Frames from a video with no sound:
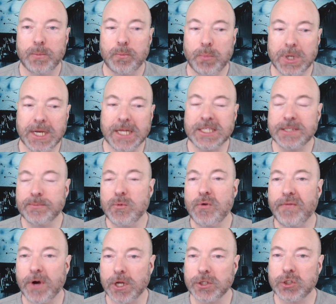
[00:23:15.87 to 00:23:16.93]
But let's
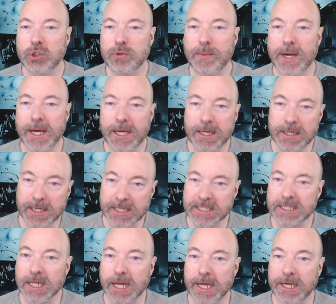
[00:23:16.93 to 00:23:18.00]
move on to my
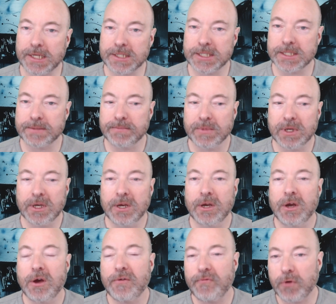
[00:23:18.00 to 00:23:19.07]
dislikes.
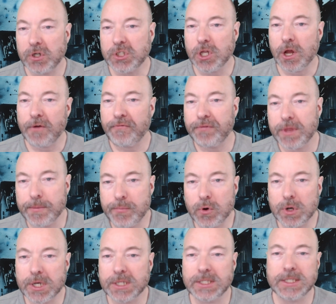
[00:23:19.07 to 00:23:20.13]
First off, the
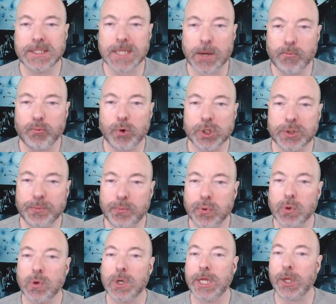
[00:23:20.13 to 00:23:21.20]
book is somewhat
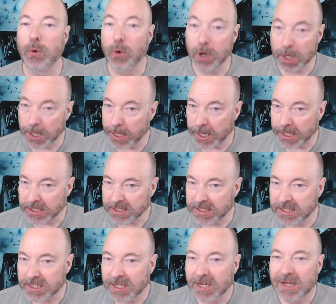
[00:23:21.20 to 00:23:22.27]
poorly
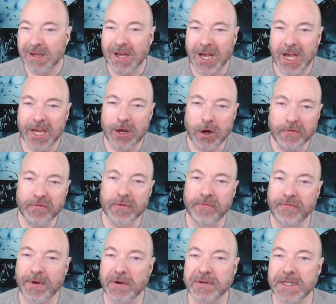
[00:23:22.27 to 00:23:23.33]
organized. I often
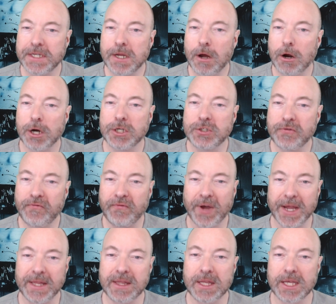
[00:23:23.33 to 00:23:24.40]
found it hard to
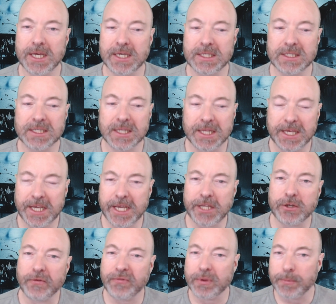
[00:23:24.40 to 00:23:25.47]
find things in the
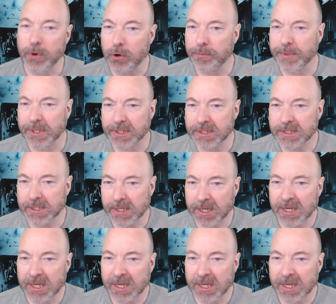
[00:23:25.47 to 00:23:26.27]
heat of the moment.